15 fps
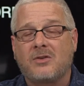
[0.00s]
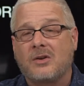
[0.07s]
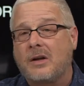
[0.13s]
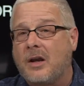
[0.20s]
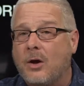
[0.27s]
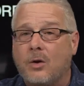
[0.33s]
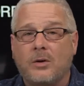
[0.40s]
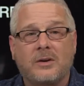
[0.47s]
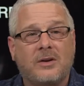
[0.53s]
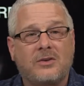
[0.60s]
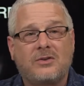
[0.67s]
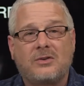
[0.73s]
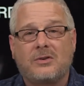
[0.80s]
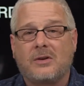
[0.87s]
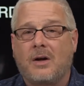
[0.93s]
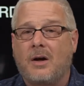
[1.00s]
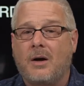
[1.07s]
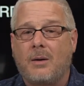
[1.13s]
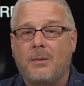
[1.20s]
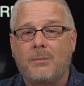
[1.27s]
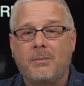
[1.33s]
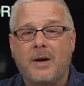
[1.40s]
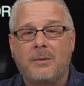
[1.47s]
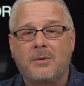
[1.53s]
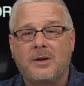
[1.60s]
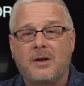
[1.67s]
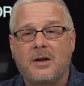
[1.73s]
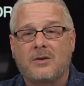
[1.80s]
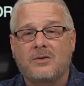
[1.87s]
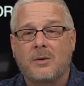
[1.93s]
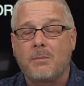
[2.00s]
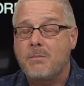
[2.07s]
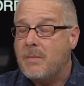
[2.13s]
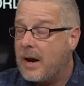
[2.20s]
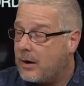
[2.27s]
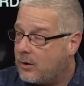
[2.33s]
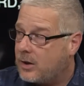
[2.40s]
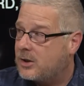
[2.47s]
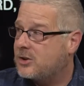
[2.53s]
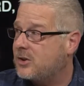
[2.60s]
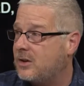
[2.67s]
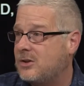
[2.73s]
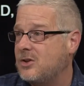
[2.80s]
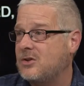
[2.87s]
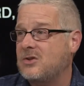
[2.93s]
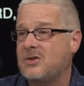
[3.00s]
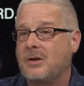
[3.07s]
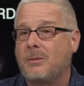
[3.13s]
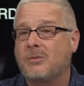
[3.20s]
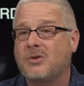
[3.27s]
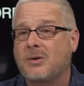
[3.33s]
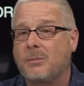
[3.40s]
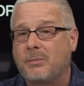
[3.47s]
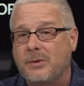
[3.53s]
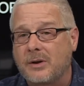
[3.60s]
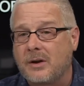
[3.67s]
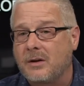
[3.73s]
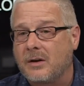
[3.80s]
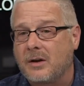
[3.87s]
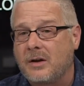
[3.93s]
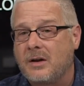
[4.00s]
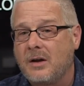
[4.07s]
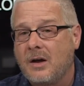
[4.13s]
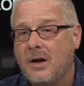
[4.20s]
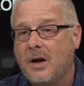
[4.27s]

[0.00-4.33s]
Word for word: it's an illness. Uh, maybe it's a marriage that just seems completely